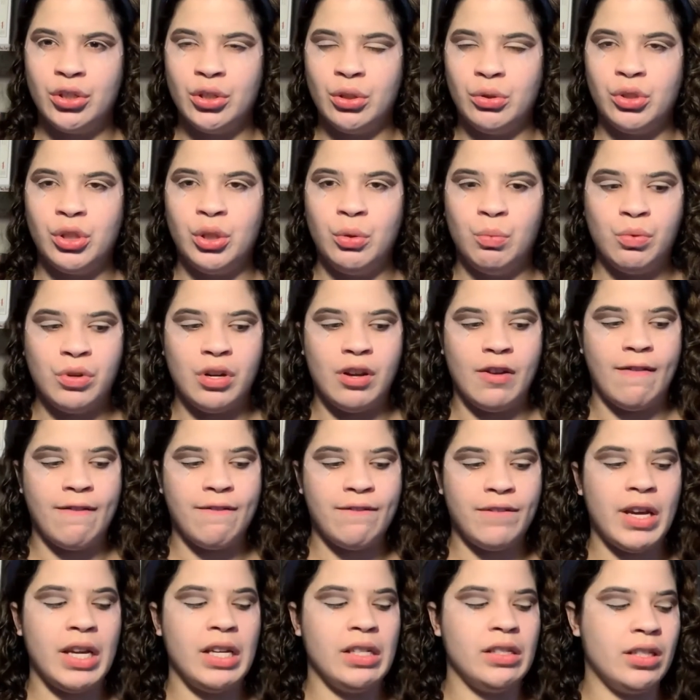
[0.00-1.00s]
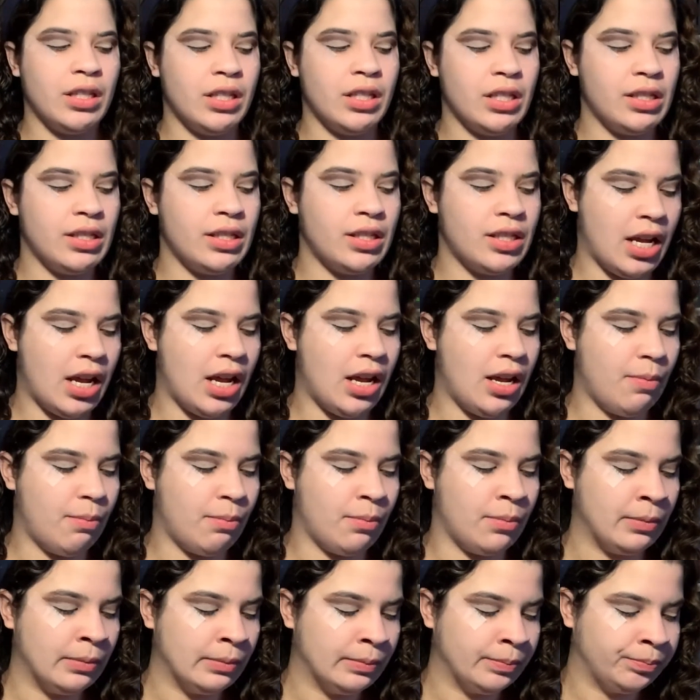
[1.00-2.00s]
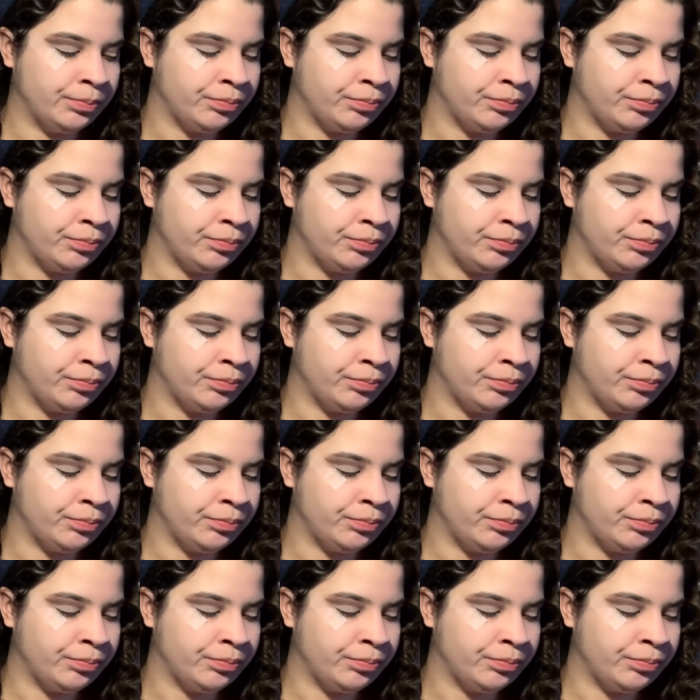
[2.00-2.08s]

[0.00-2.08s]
so she wouldn't face the same